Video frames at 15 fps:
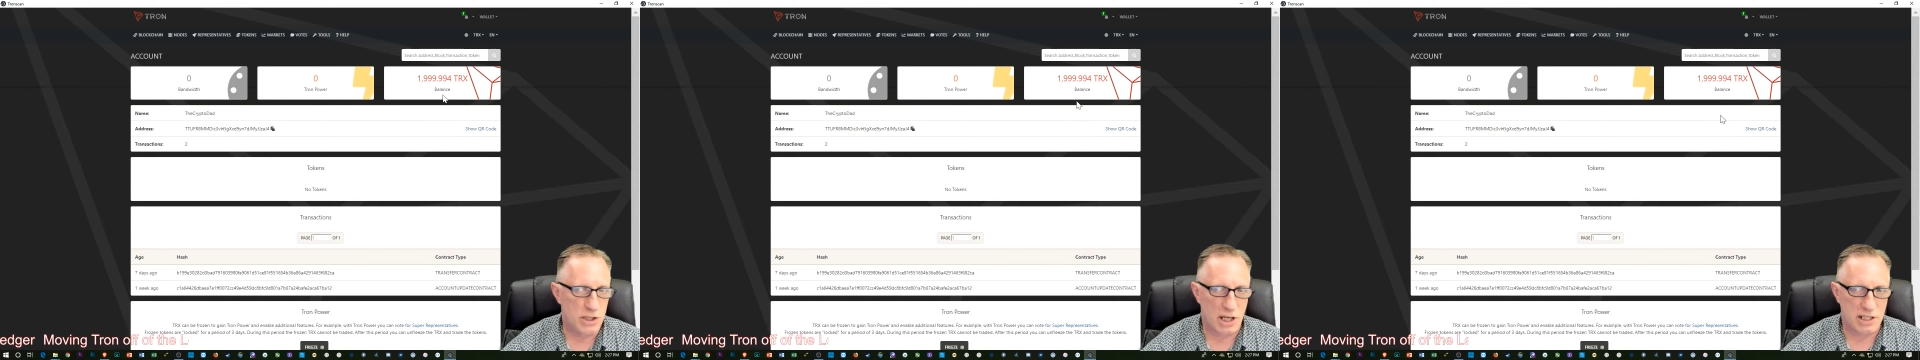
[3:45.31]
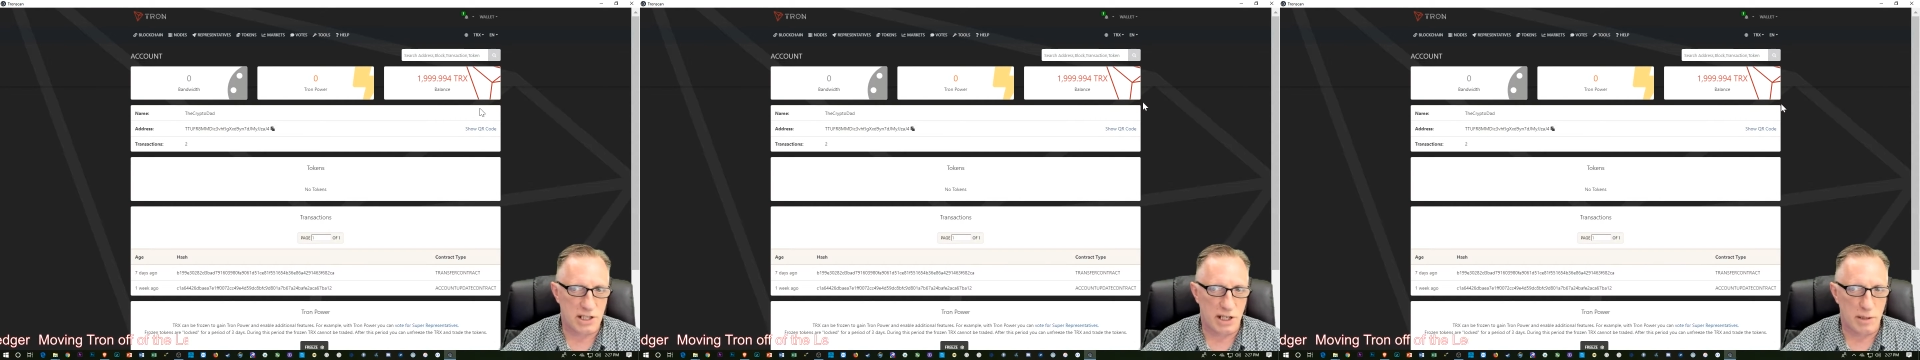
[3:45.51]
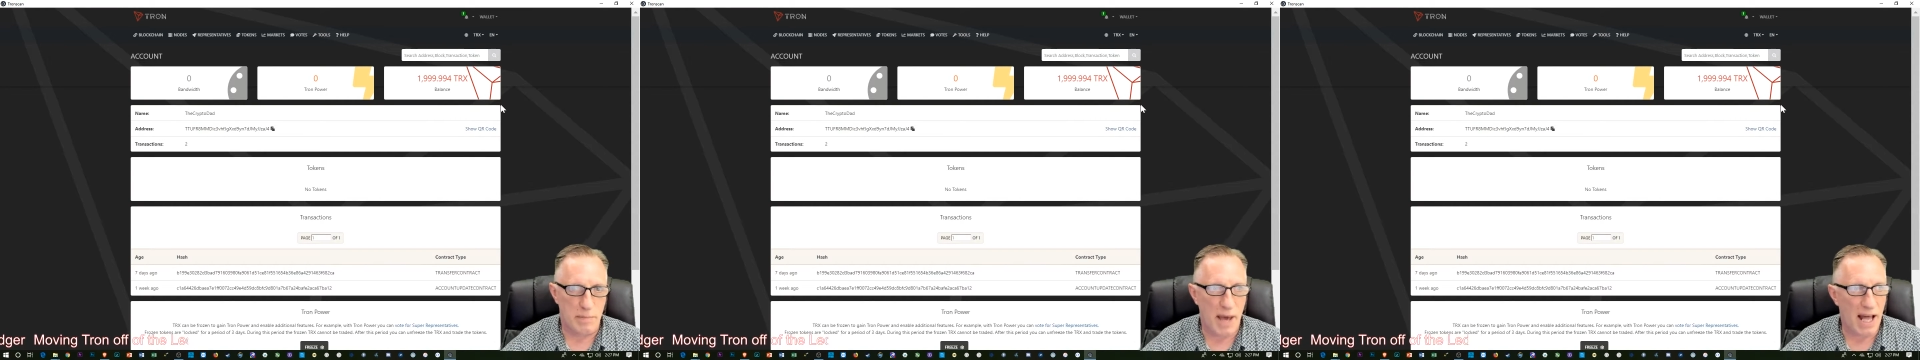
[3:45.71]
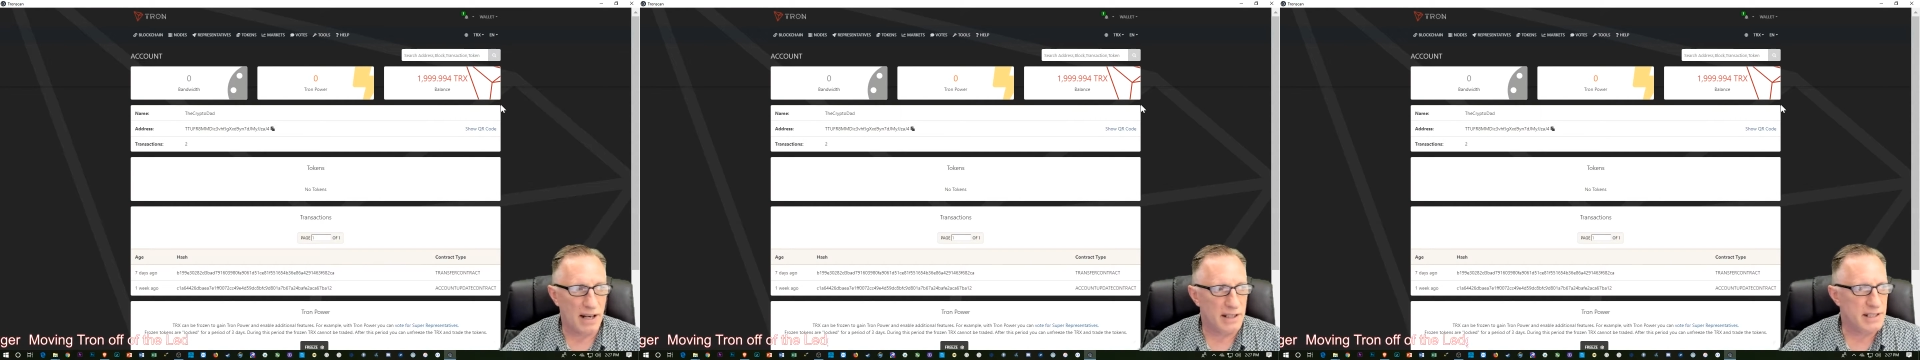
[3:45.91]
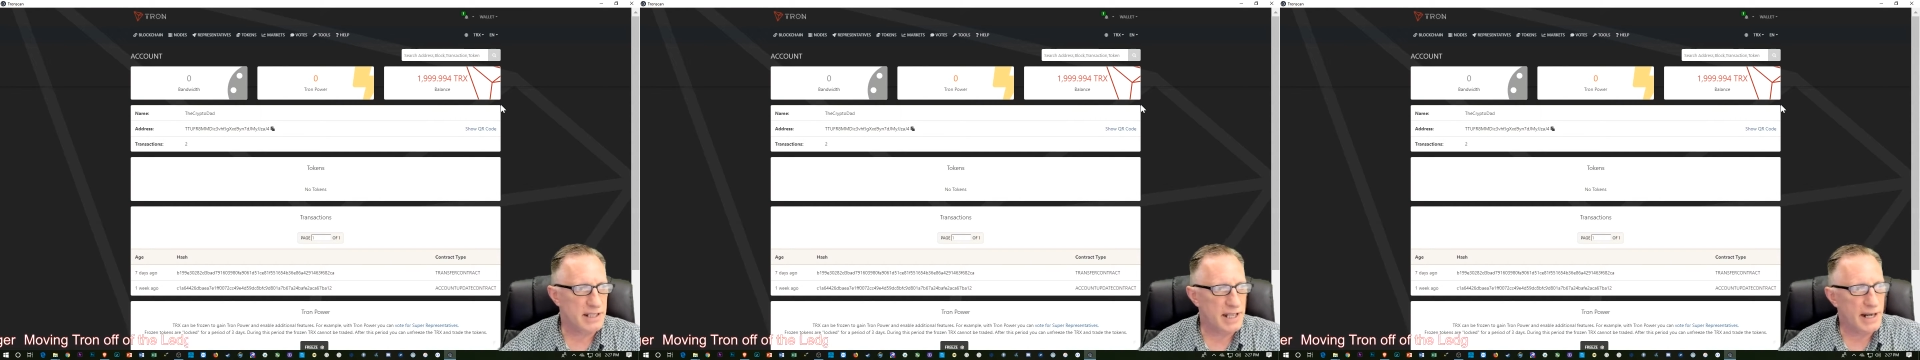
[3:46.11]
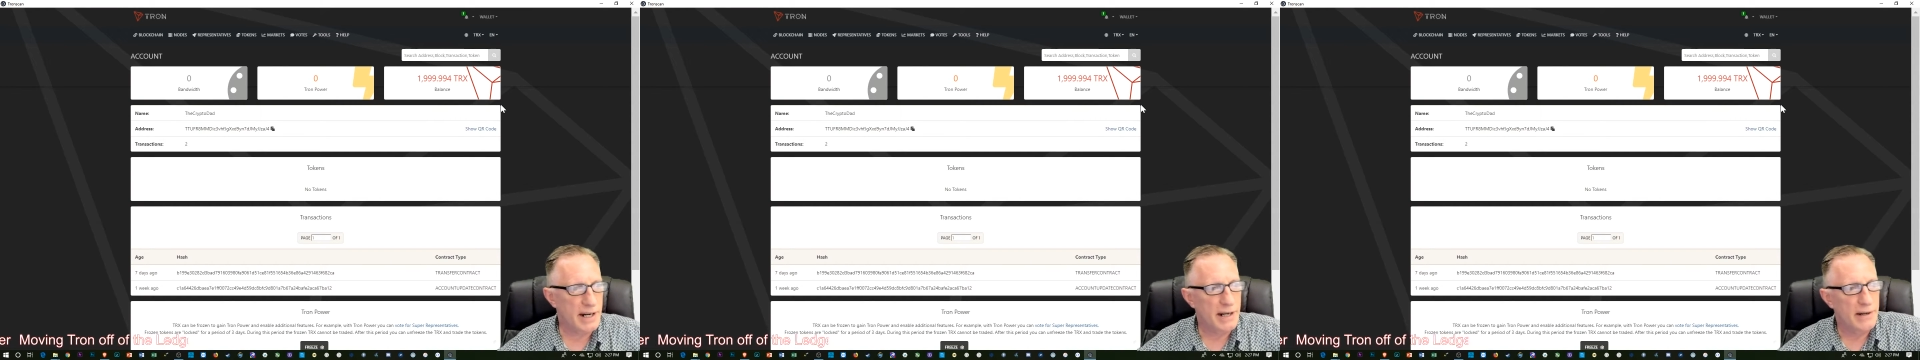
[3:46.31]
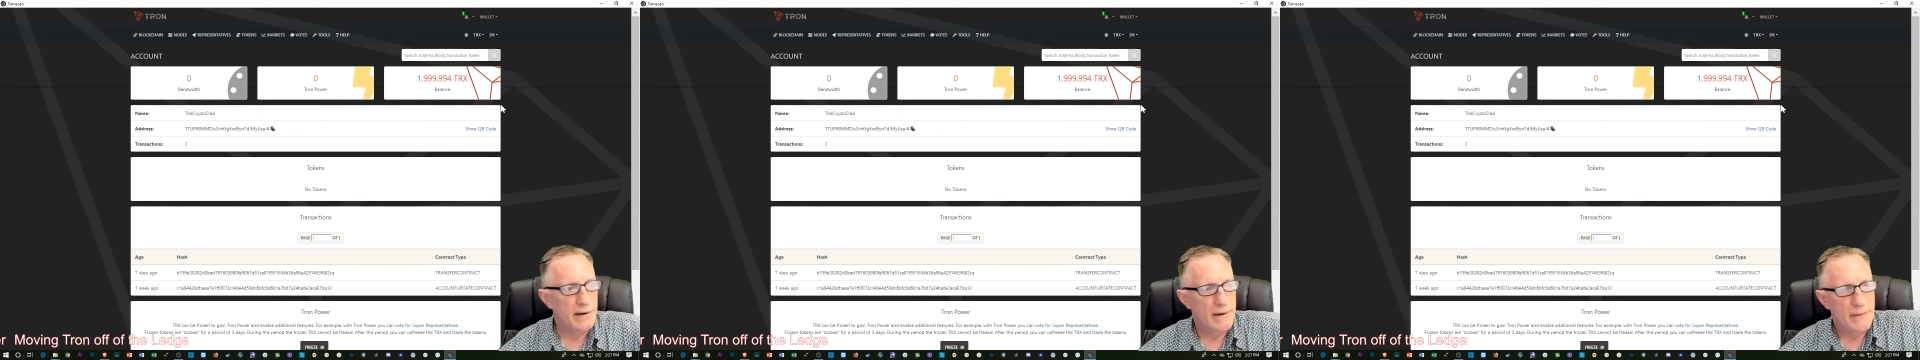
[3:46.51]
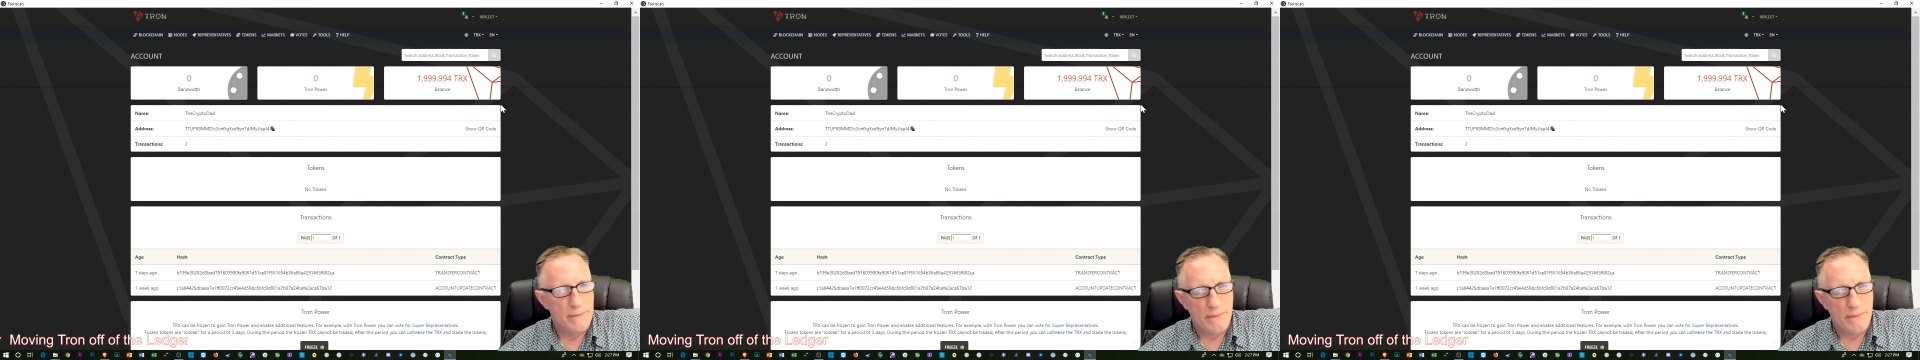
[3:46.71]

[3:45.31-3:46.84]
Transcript: adjusted the balance there.